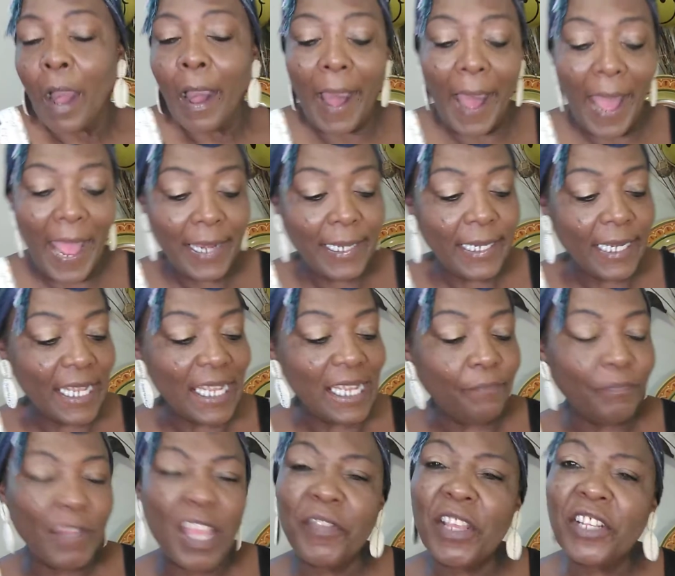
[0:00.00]
I did,
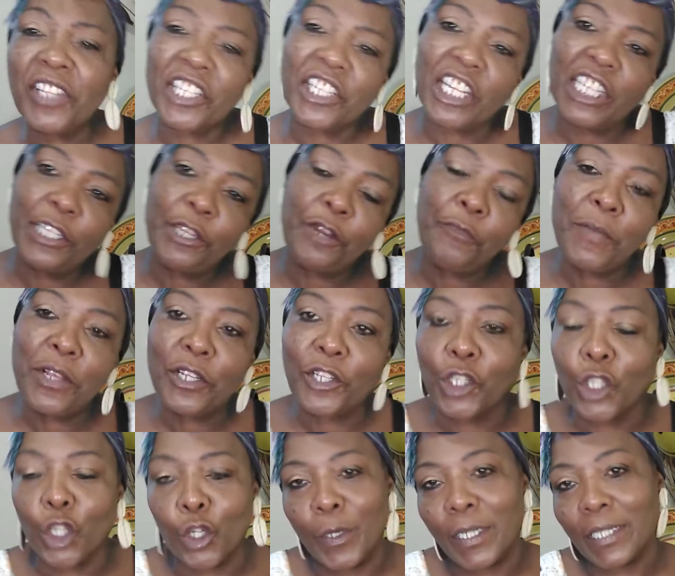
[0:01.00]
and this is just a little bit
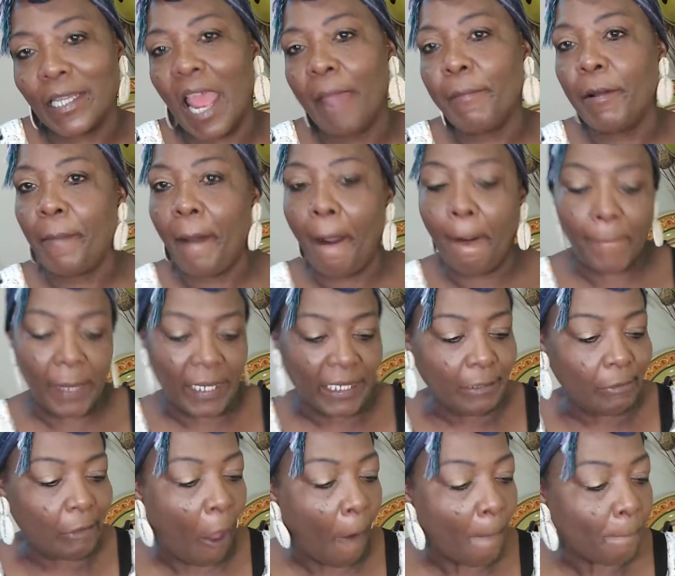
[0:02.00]
story time about me.